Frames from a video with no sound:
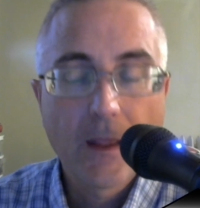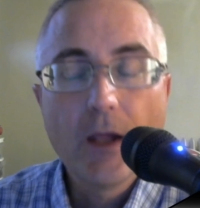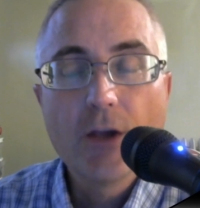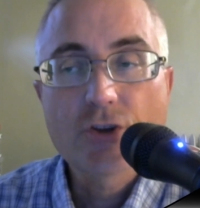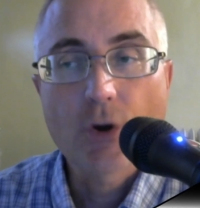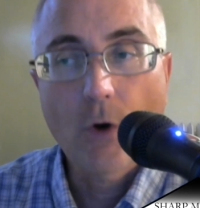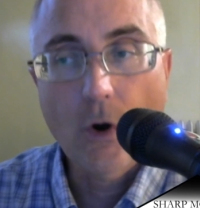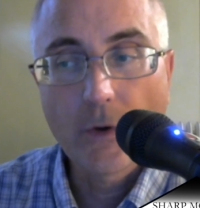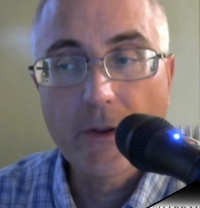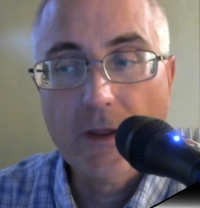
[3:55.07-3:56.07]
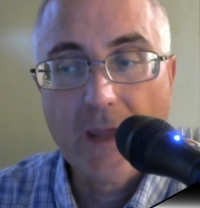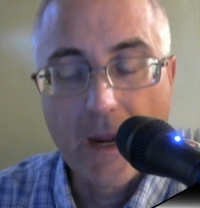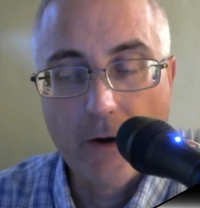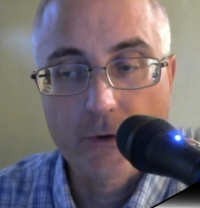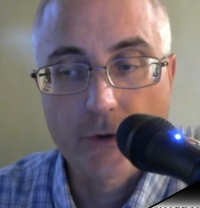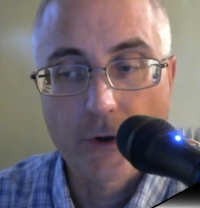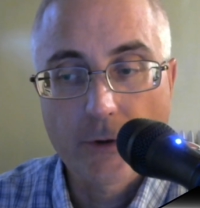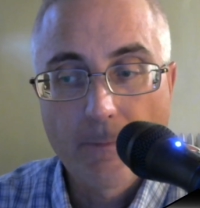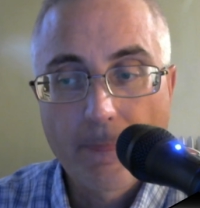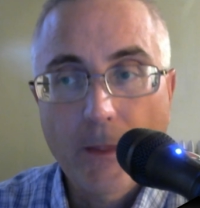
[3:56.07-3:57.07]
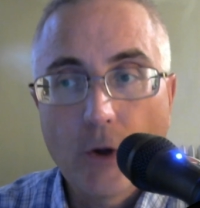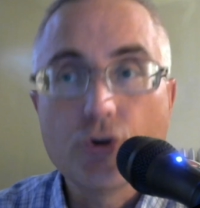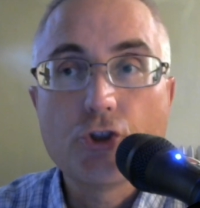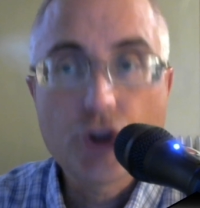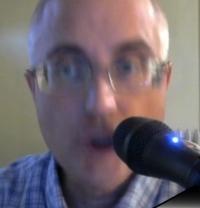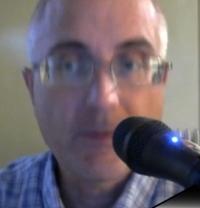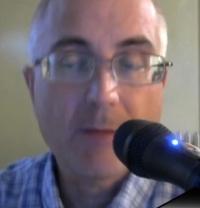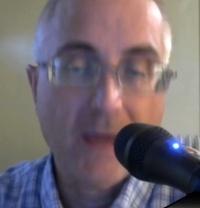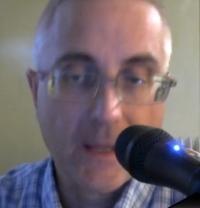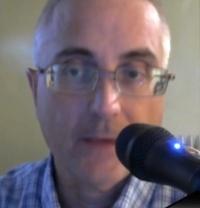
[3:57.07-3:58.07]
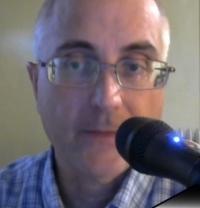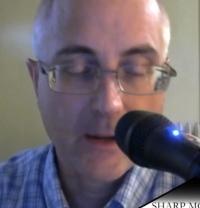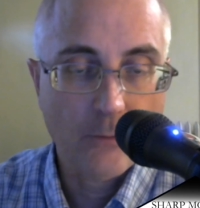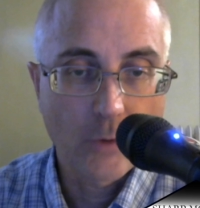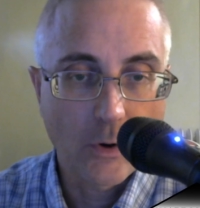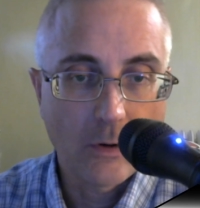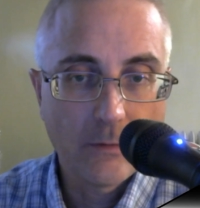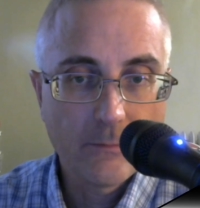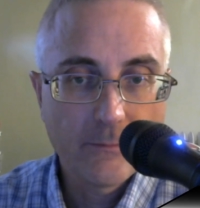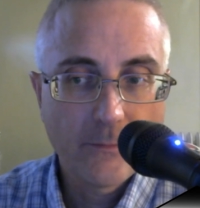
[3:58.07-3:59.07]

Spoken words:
So only the character who should be making that roll,